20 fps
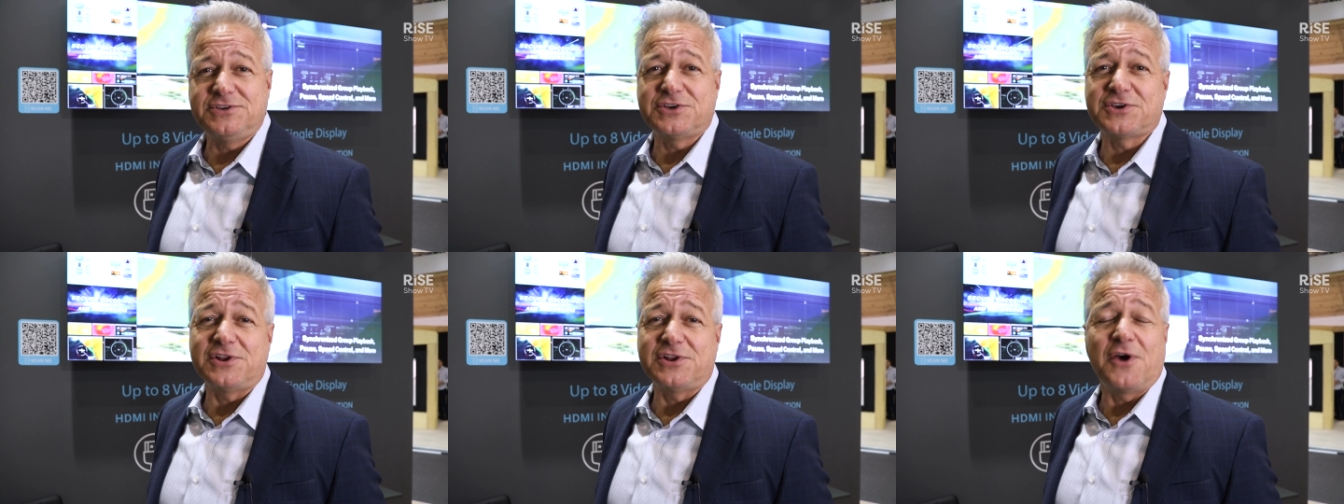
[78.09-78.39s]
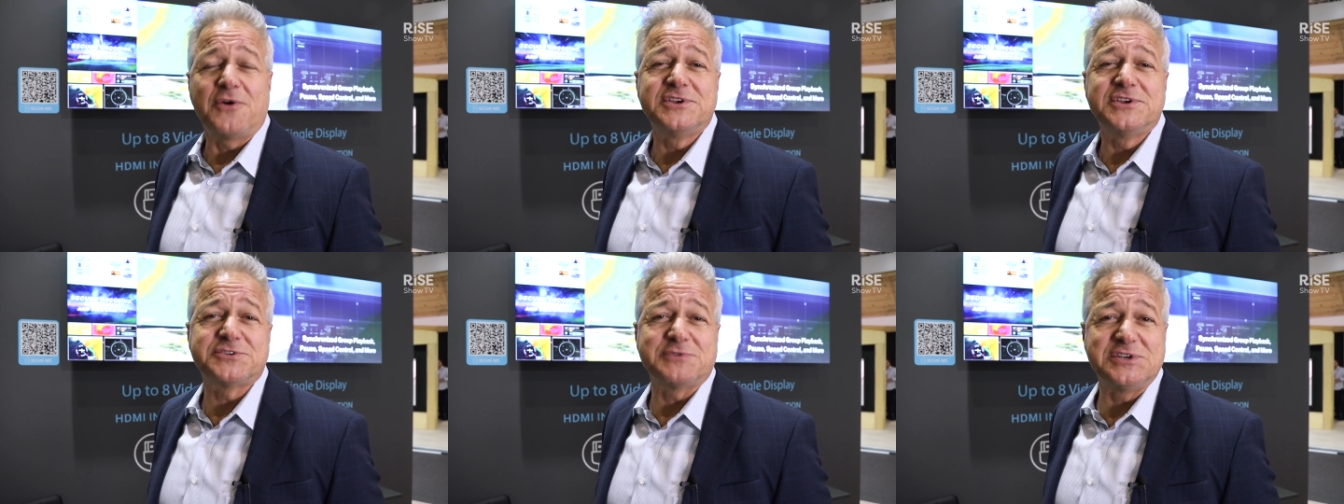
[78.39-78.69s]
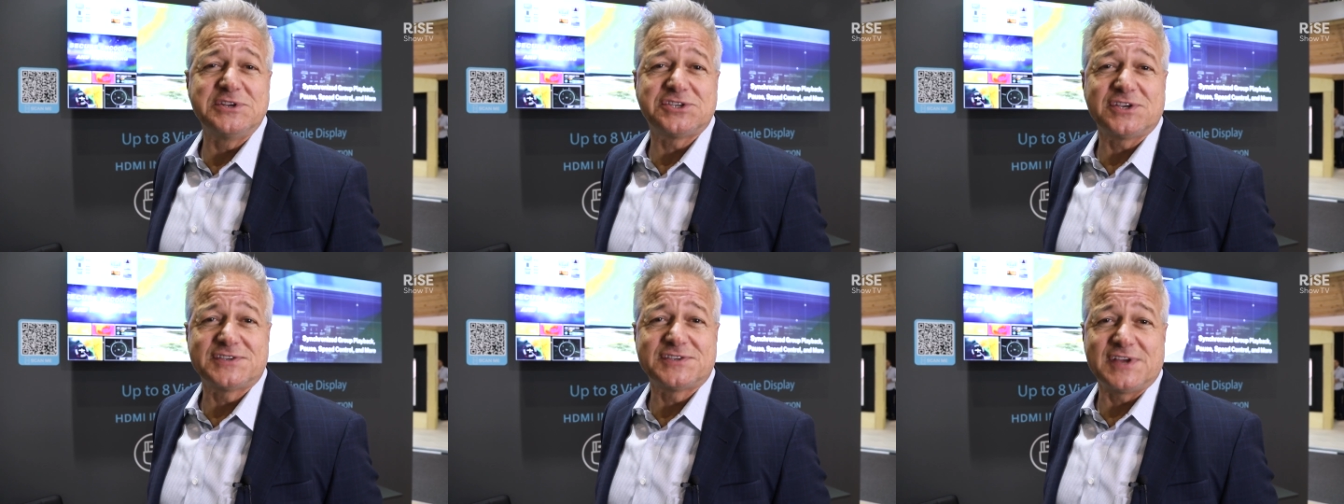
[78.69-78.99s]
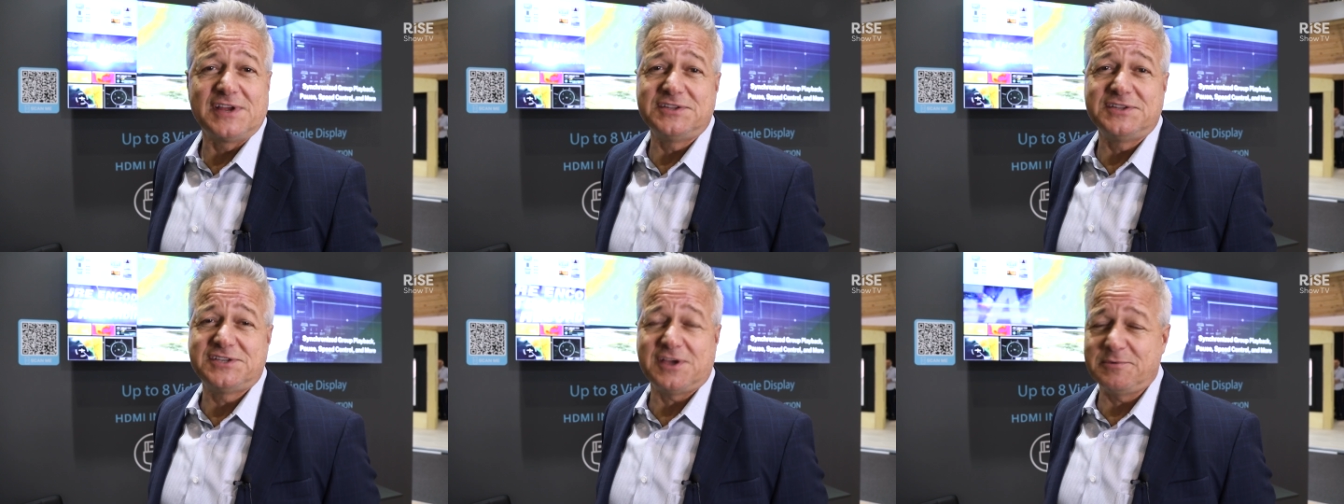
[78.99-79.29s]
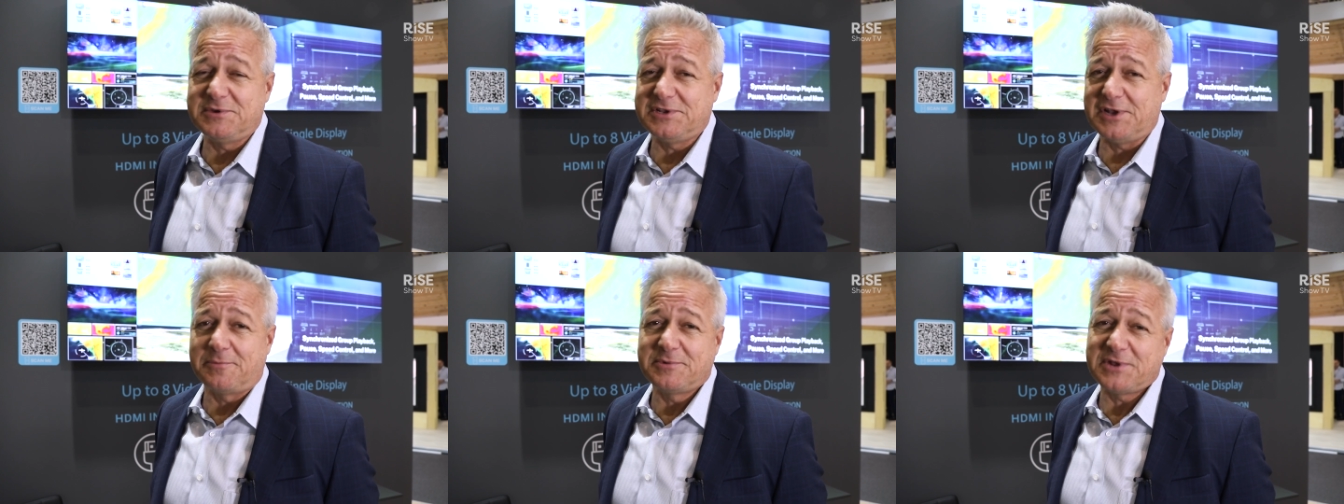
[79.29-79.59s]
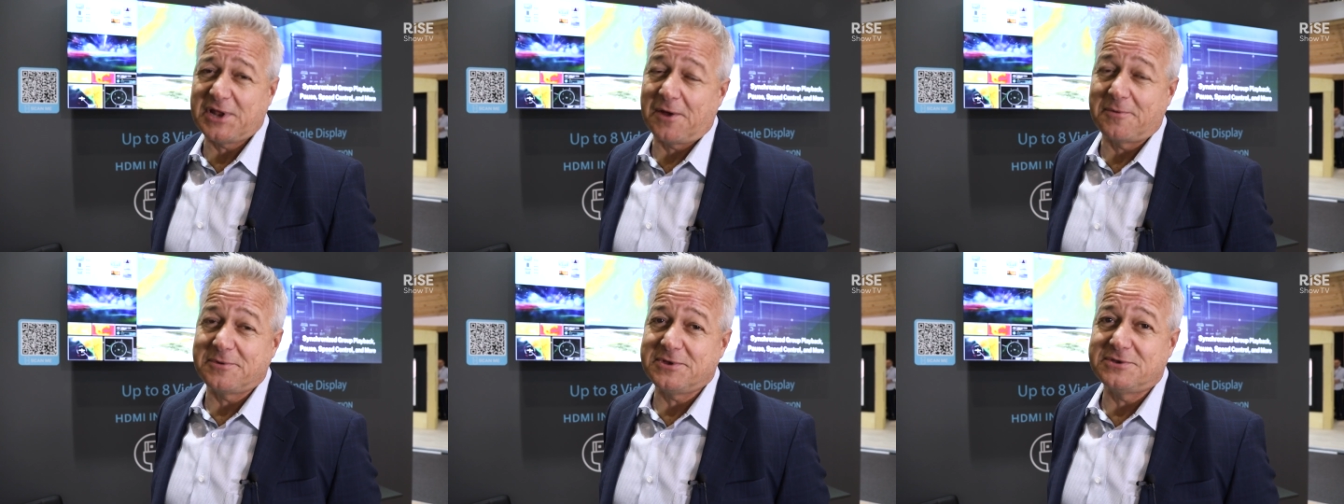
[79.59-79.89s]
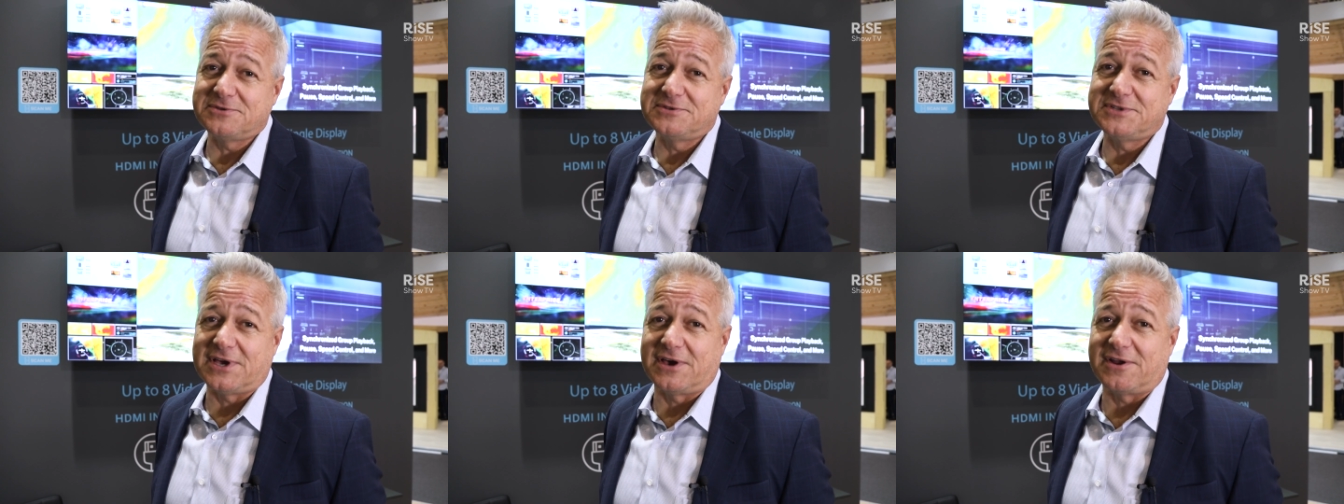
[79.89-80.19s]
you can always reach us at
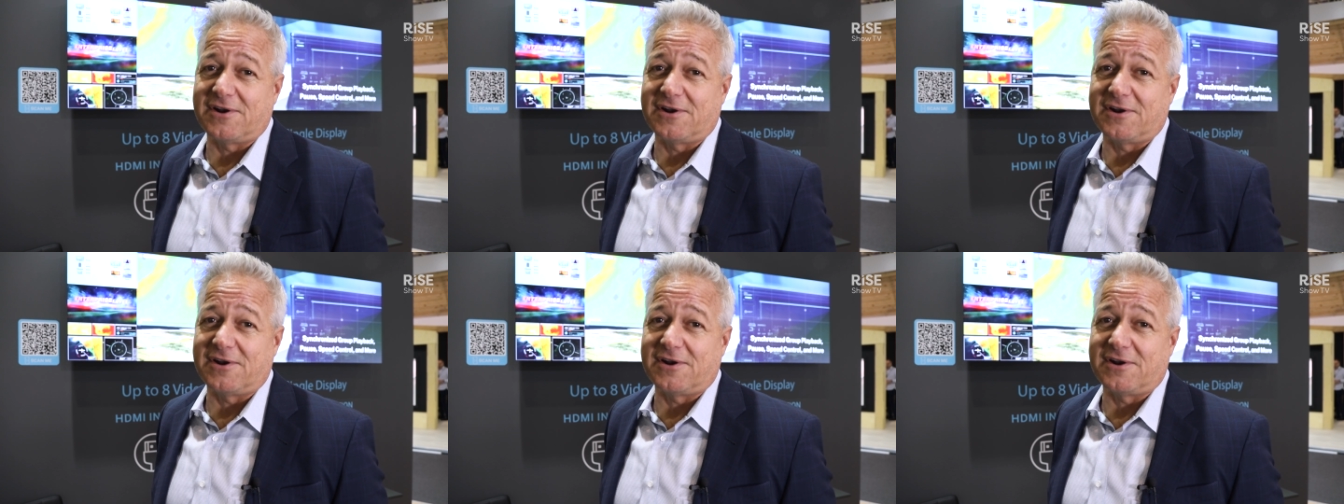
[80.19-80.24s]
www.rgb.com.